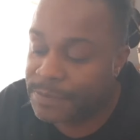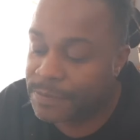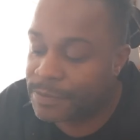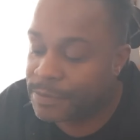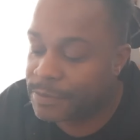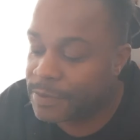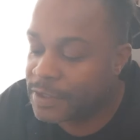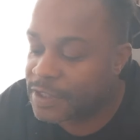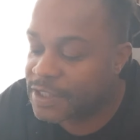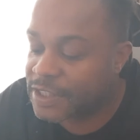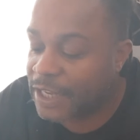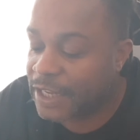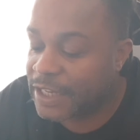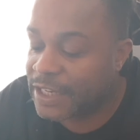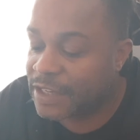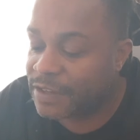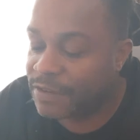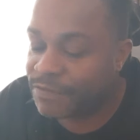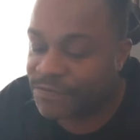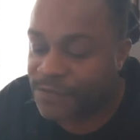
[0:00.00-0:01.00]
state
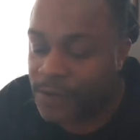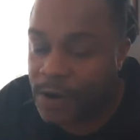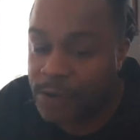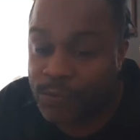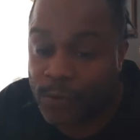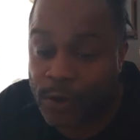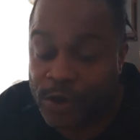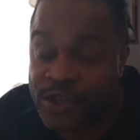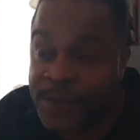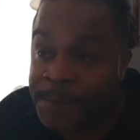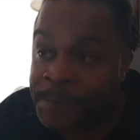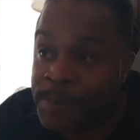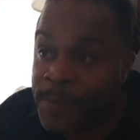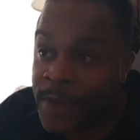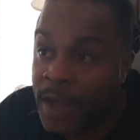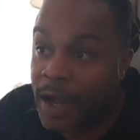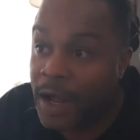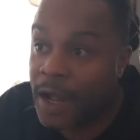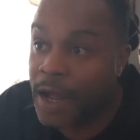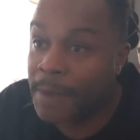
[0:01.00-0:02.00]
it frontwards.
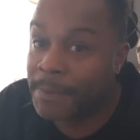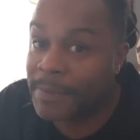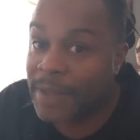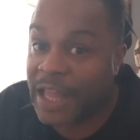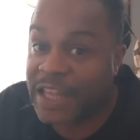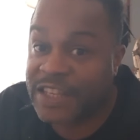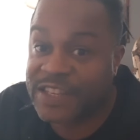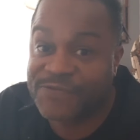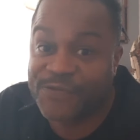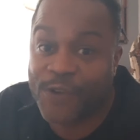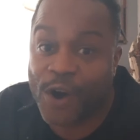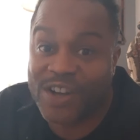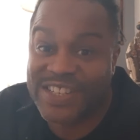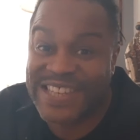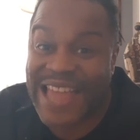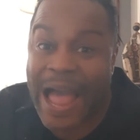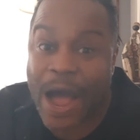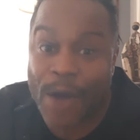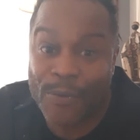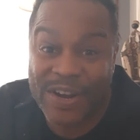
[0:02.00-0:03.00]
As far as
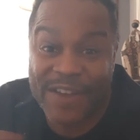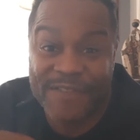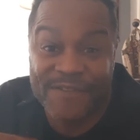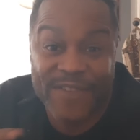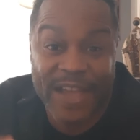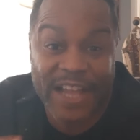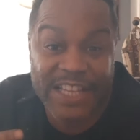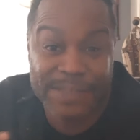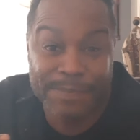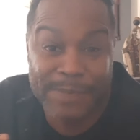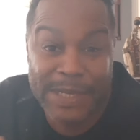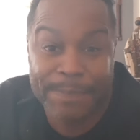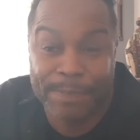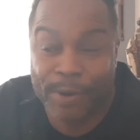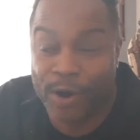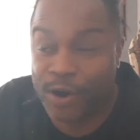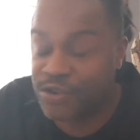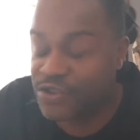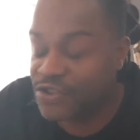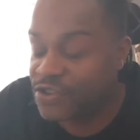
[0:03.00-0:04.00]
how it affects me
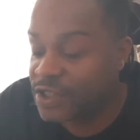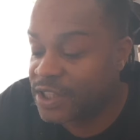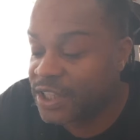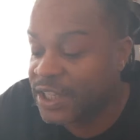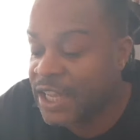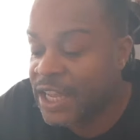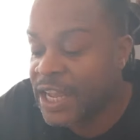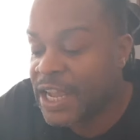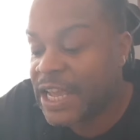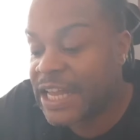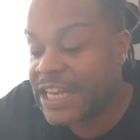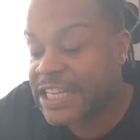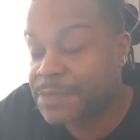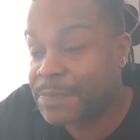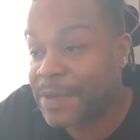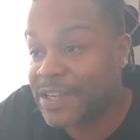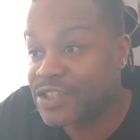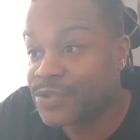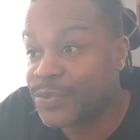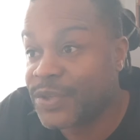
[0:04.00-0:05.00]
personally, and
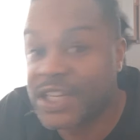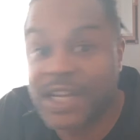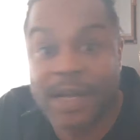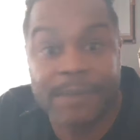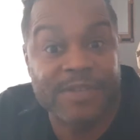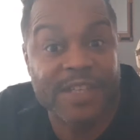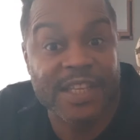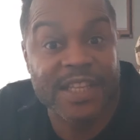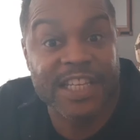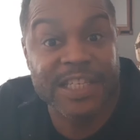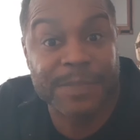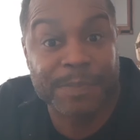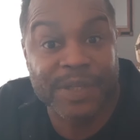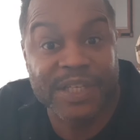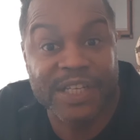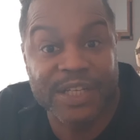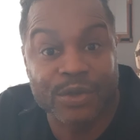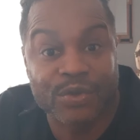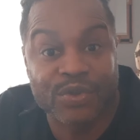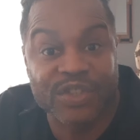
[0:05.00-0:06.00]
especially when it comes to this
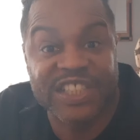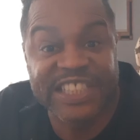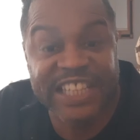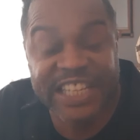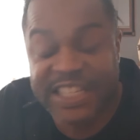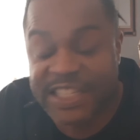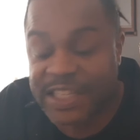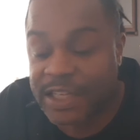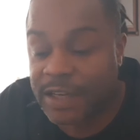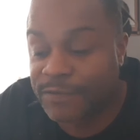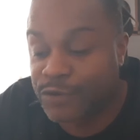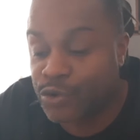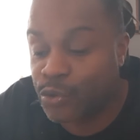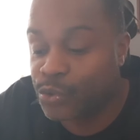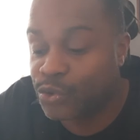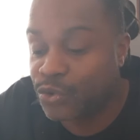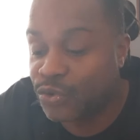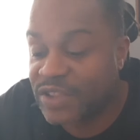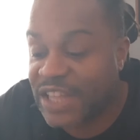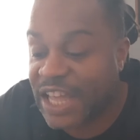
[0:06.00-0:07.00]
political season of
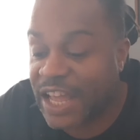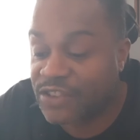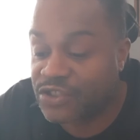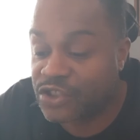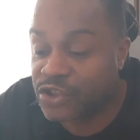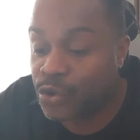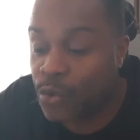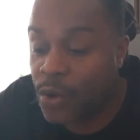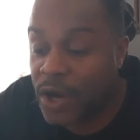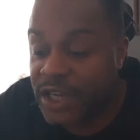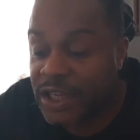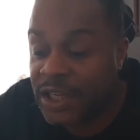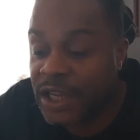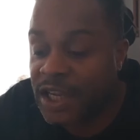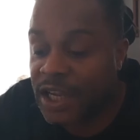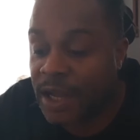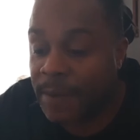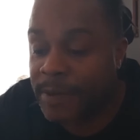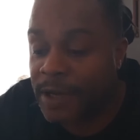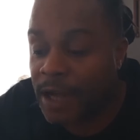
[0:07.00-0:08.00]
2020
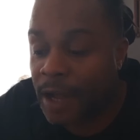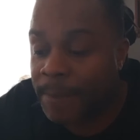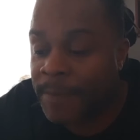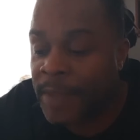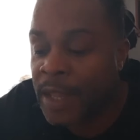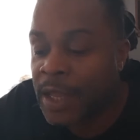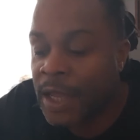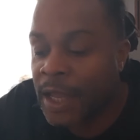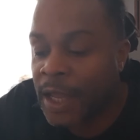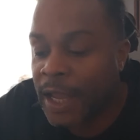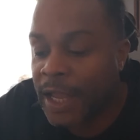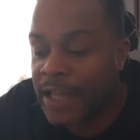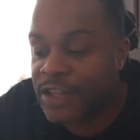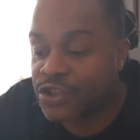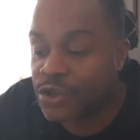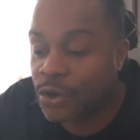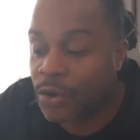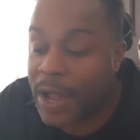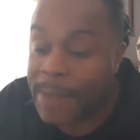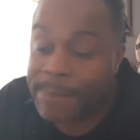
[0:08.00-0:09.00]
coming up. And
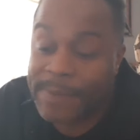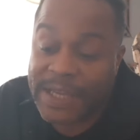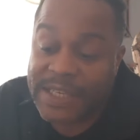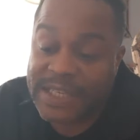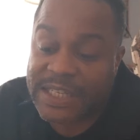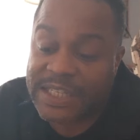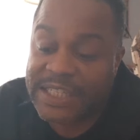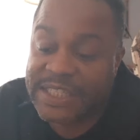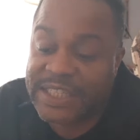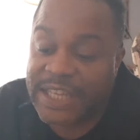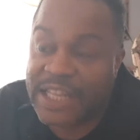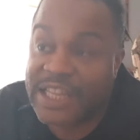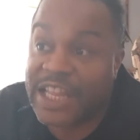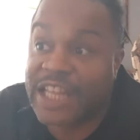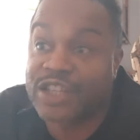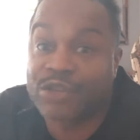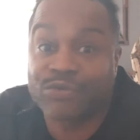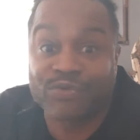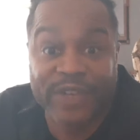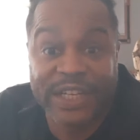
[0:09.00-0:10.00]
so I basically say that
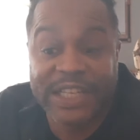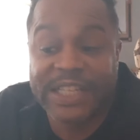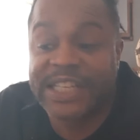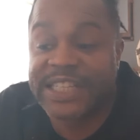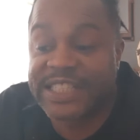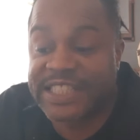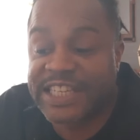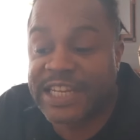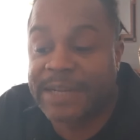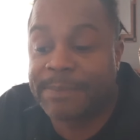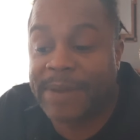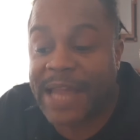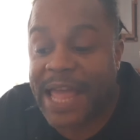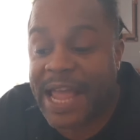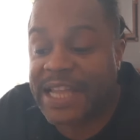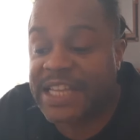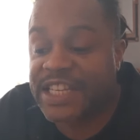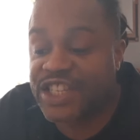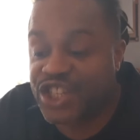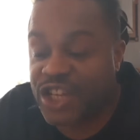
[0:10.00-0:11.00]
the realistic
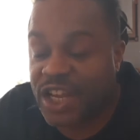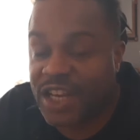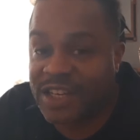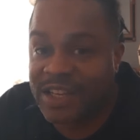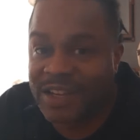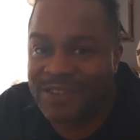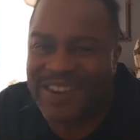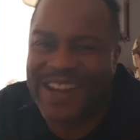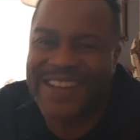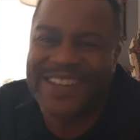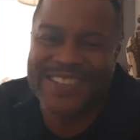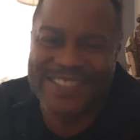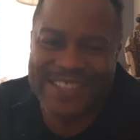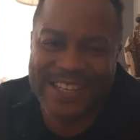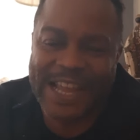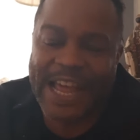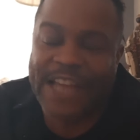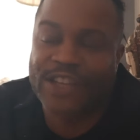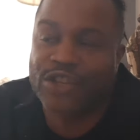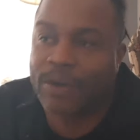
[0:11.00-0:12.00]
black agenda, right? There's a
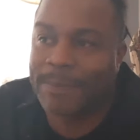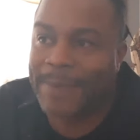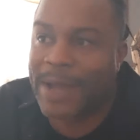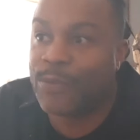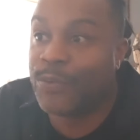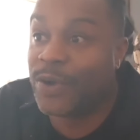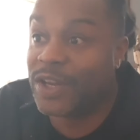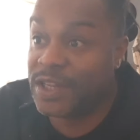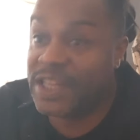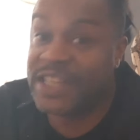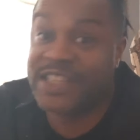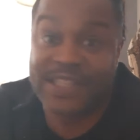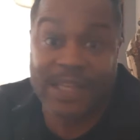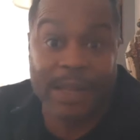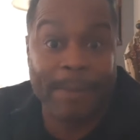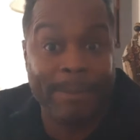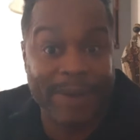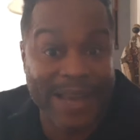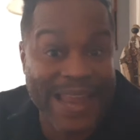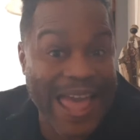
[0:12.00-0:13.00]
lot of talk about what is the
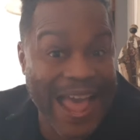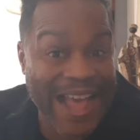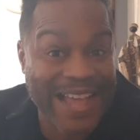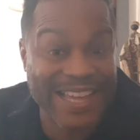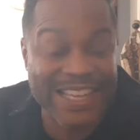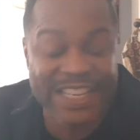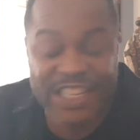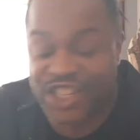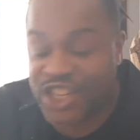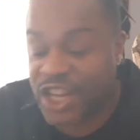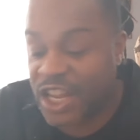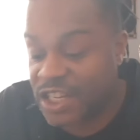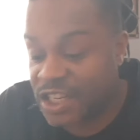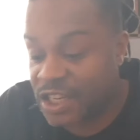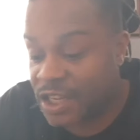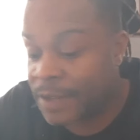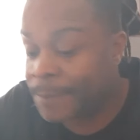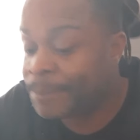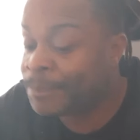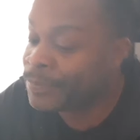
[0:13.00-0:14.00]
black
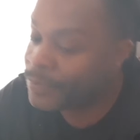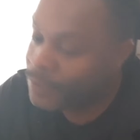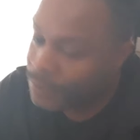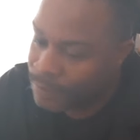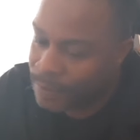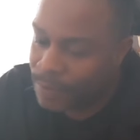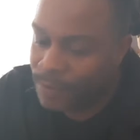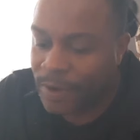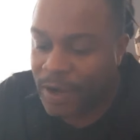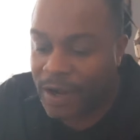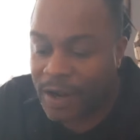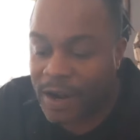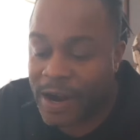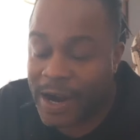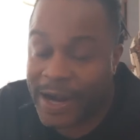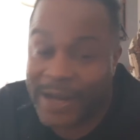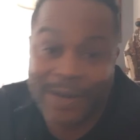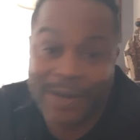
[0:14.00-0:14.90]
agenda. All right,